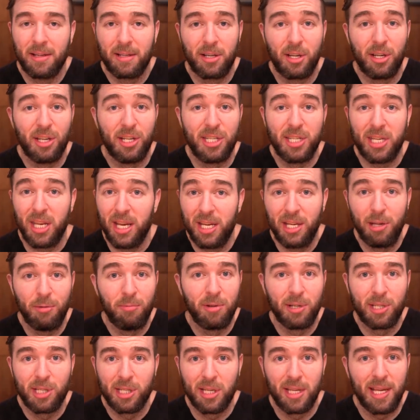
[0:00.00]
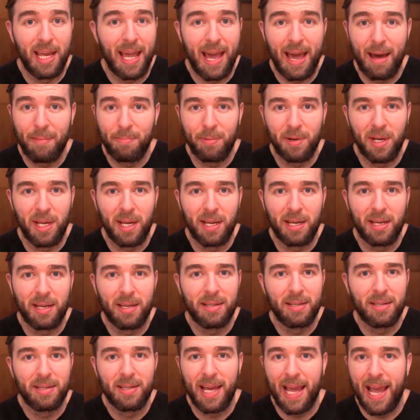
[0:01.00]
continuously happening
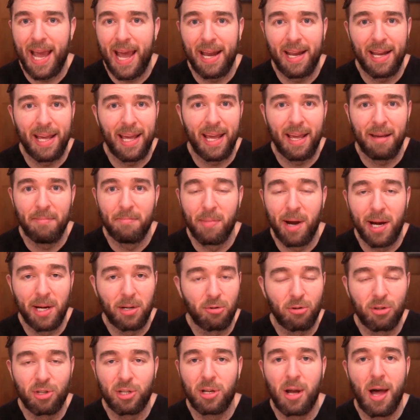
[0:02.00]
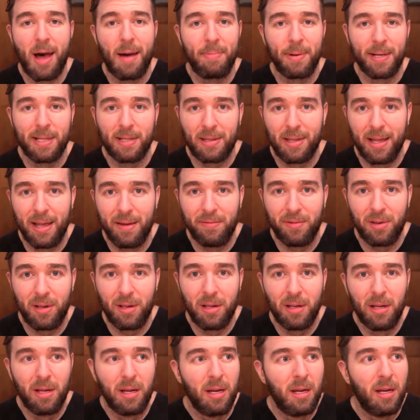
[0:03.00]
at a microscopic
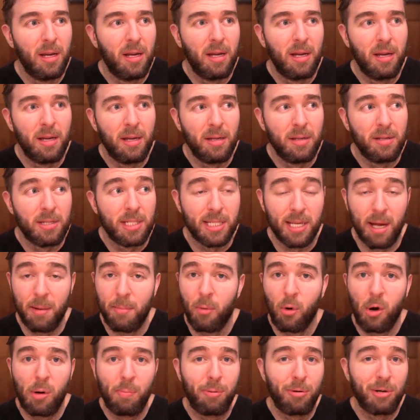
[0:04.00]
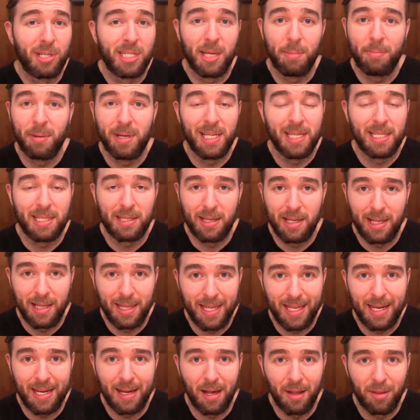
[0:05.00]
level, some more precipitously
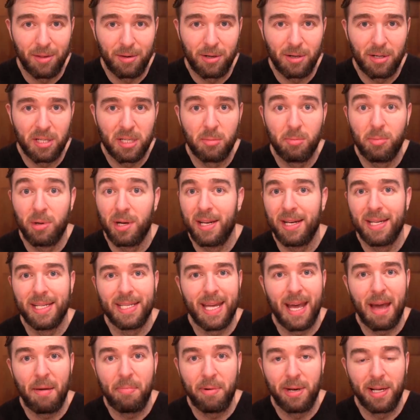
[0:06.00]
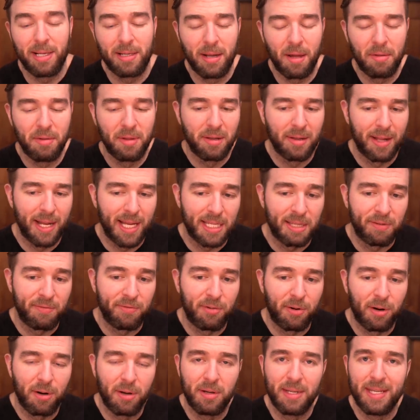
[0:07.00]
than others, but it is happening nonetheless
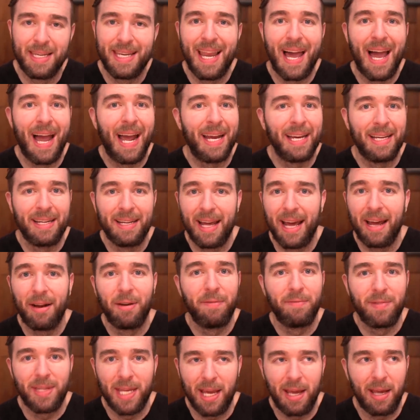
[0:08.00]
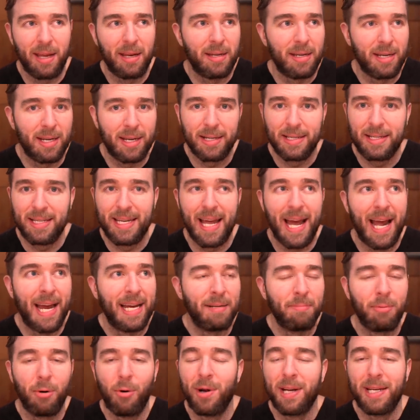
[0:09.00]
for 9 out of 10,
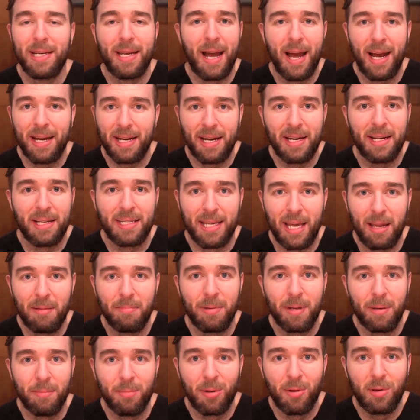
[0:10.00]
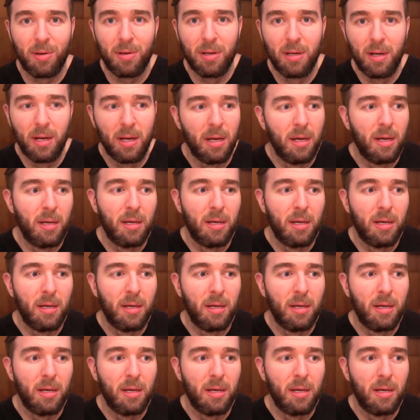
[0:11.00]
9.9 out of 10 people